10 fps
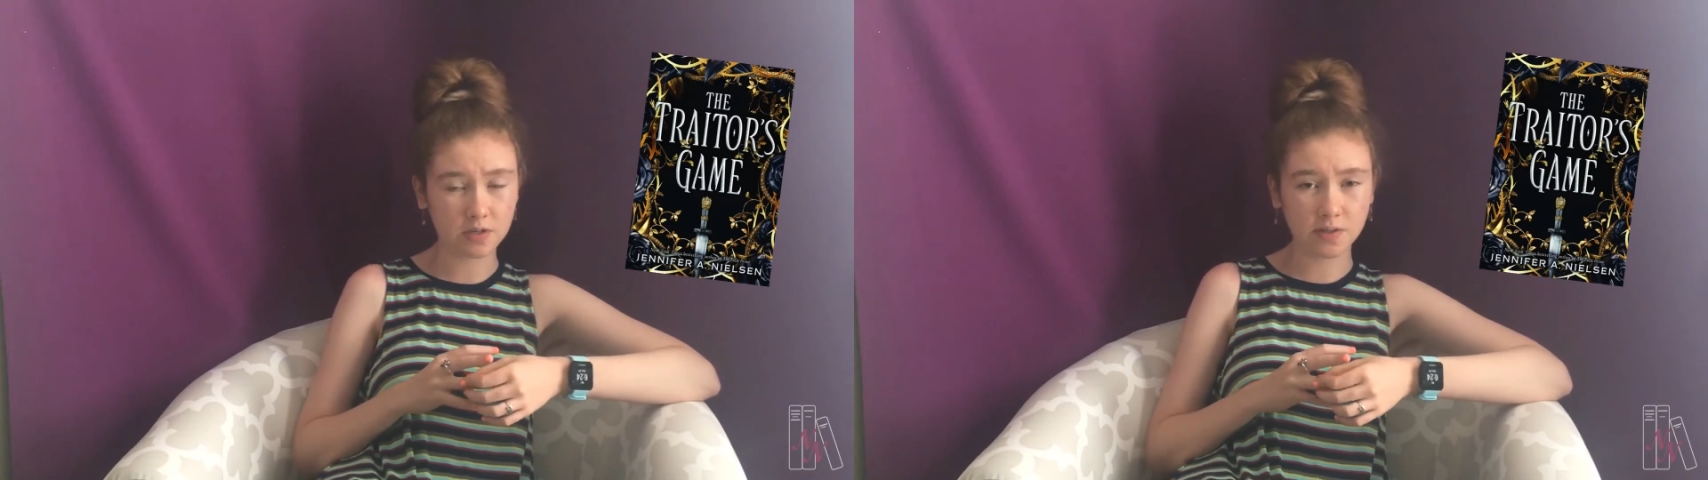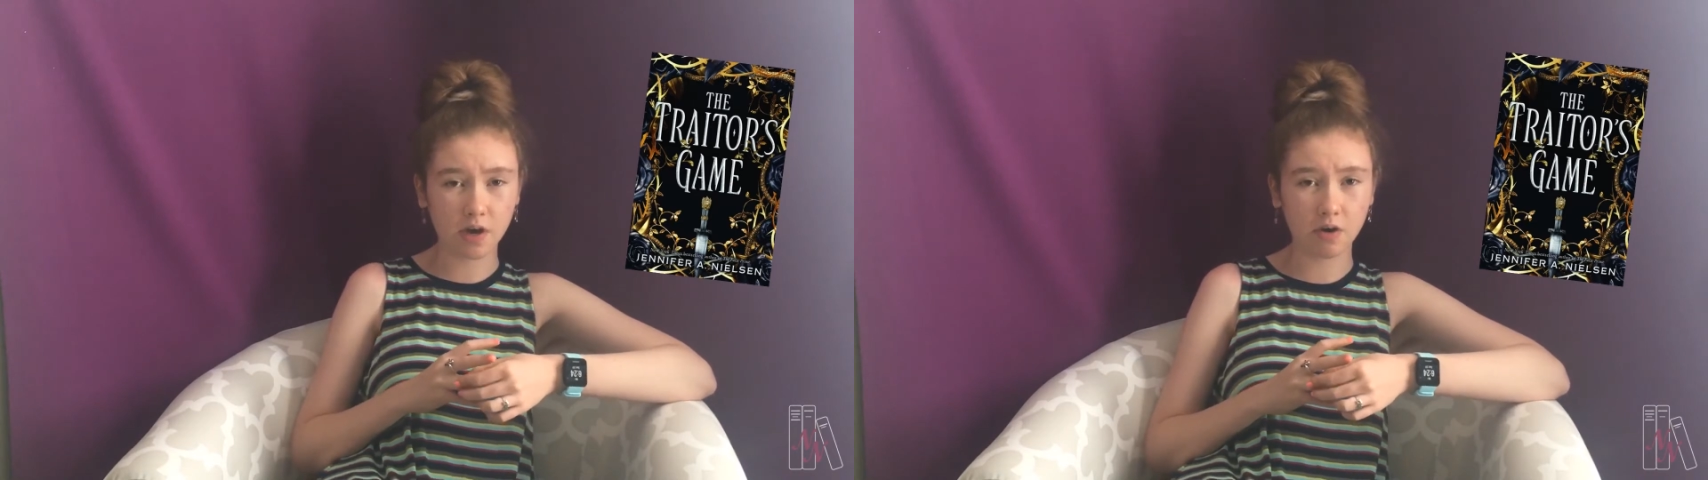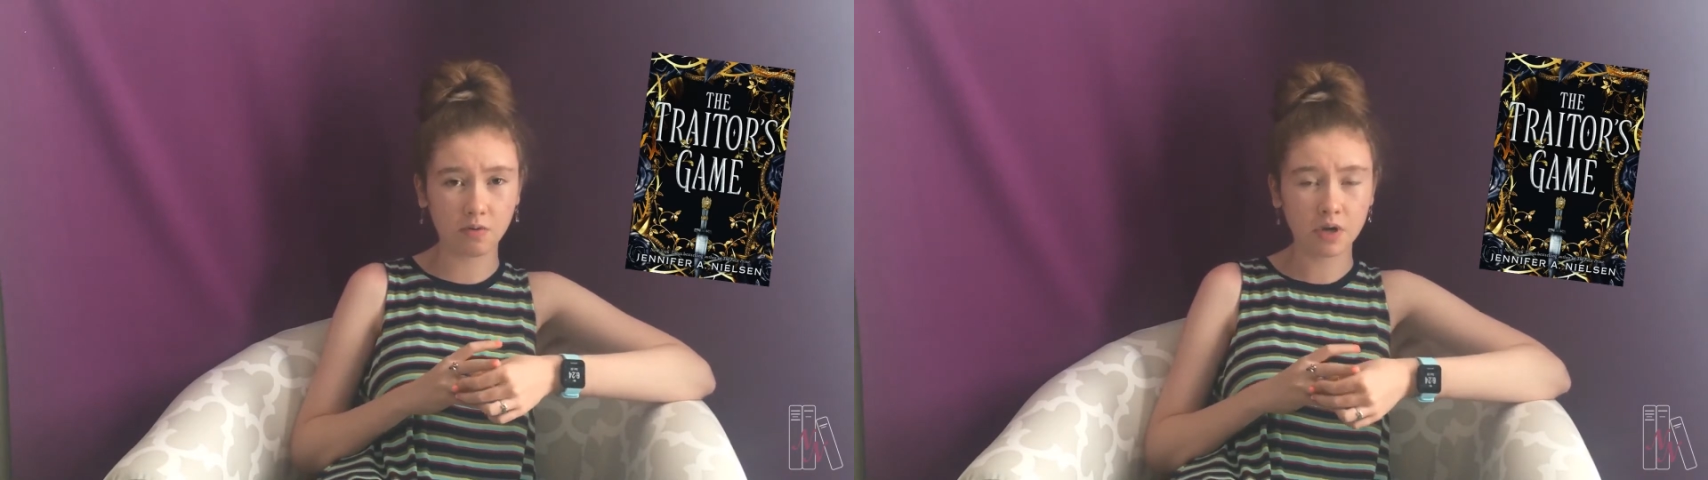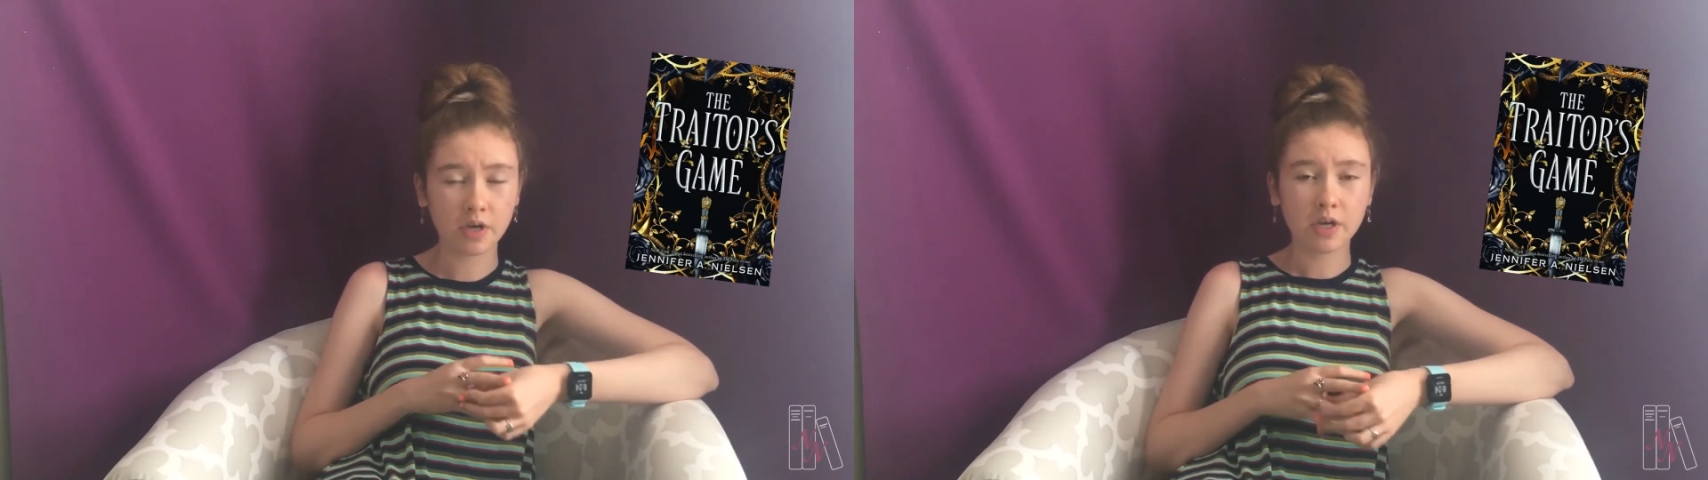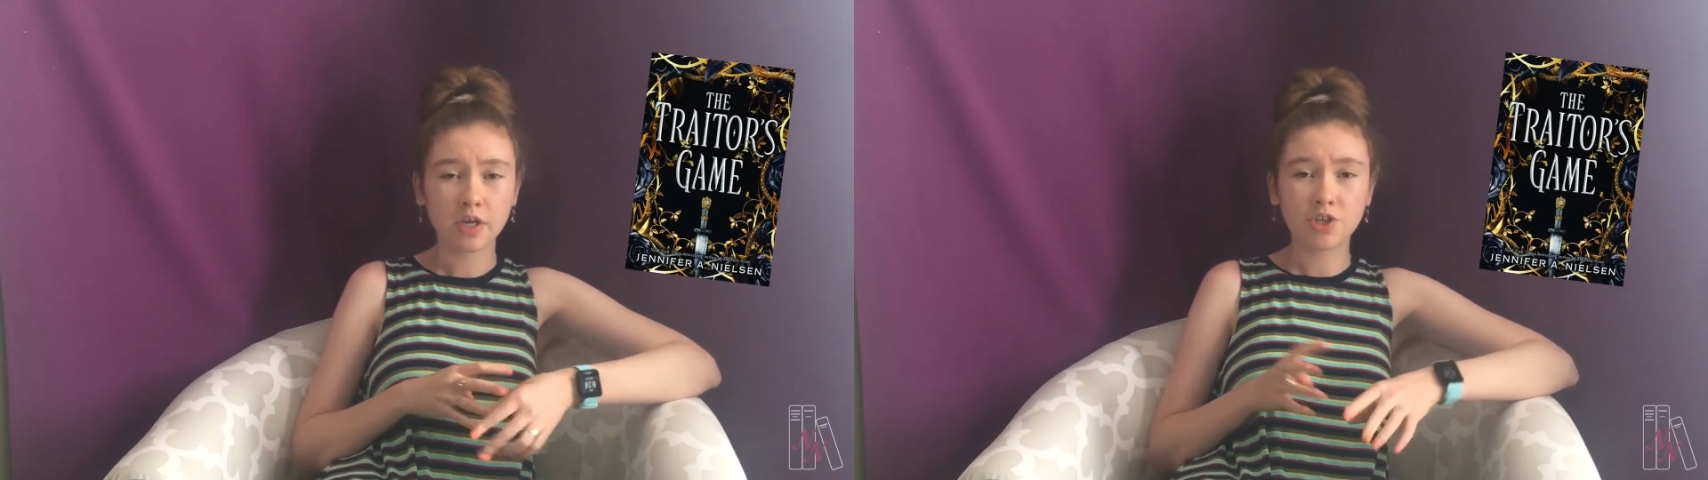So
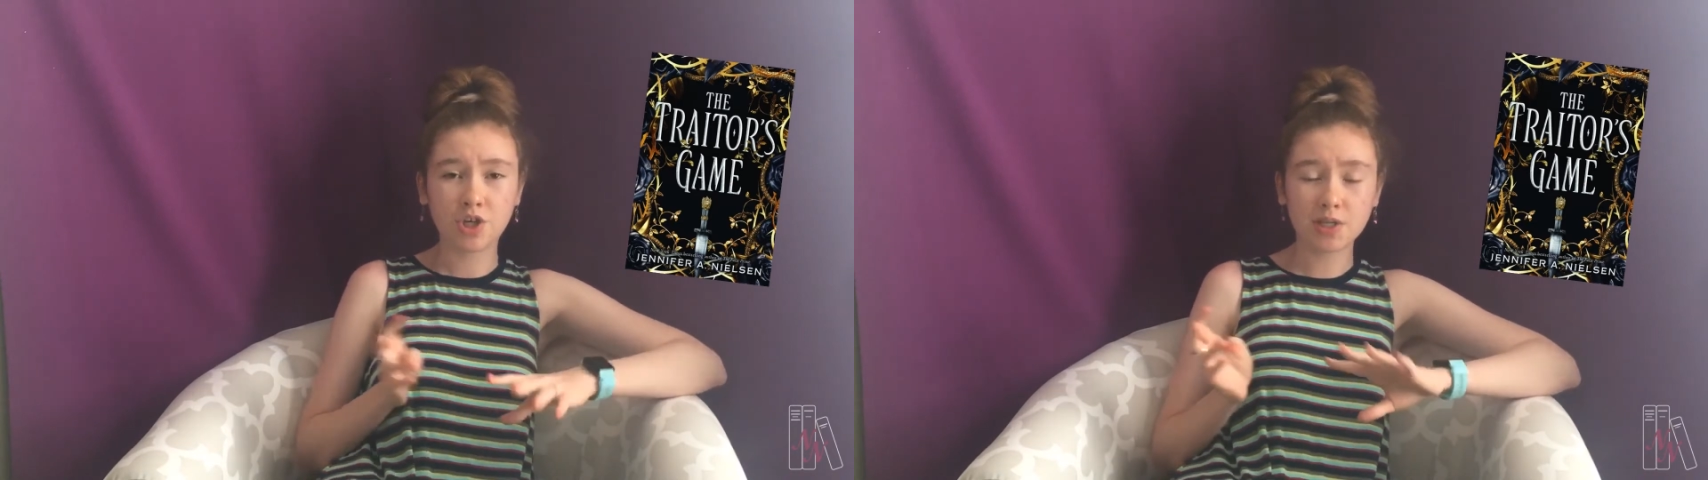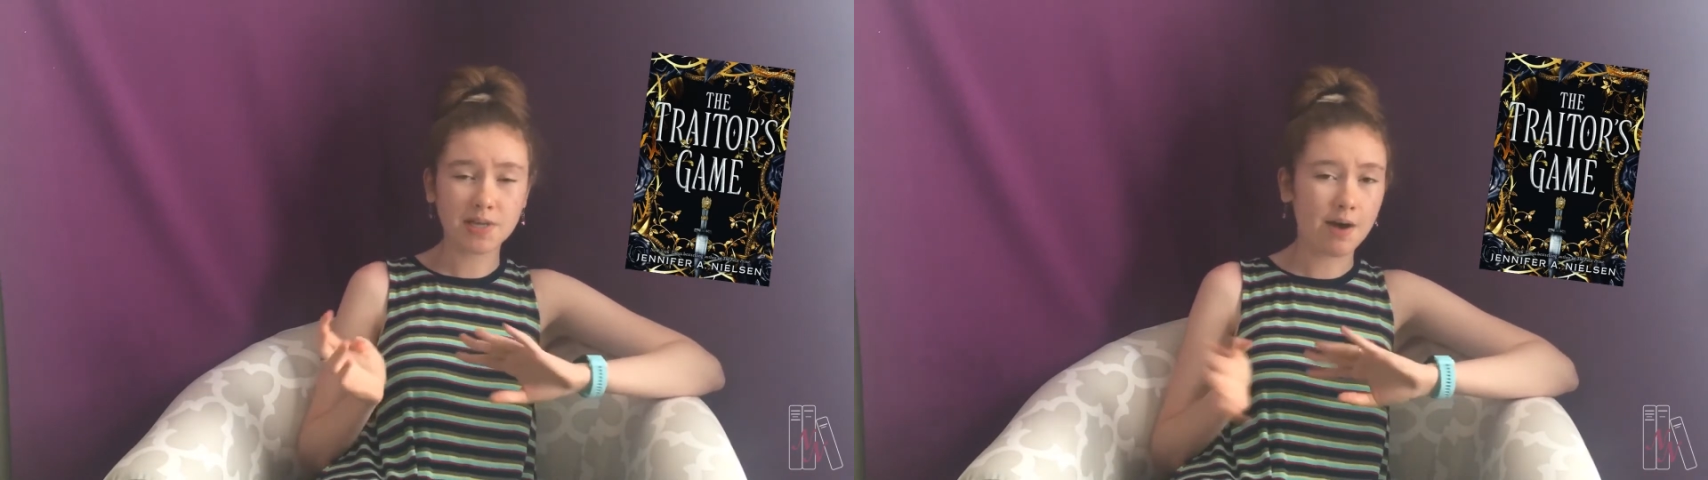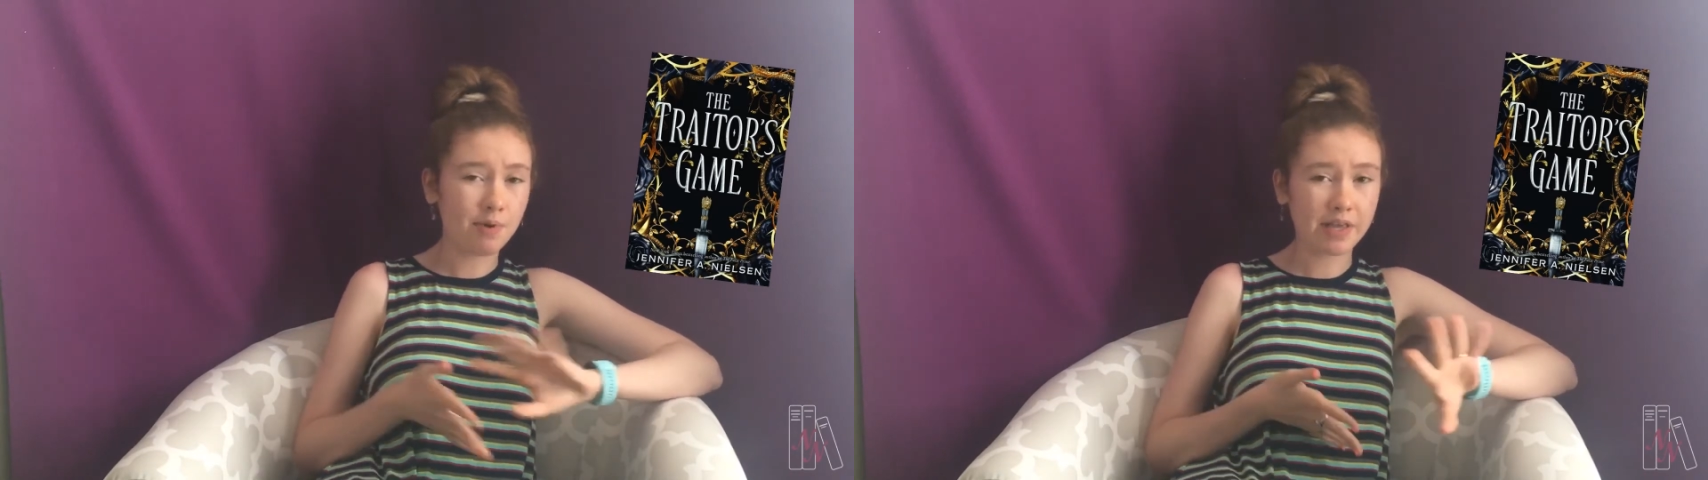she does not want to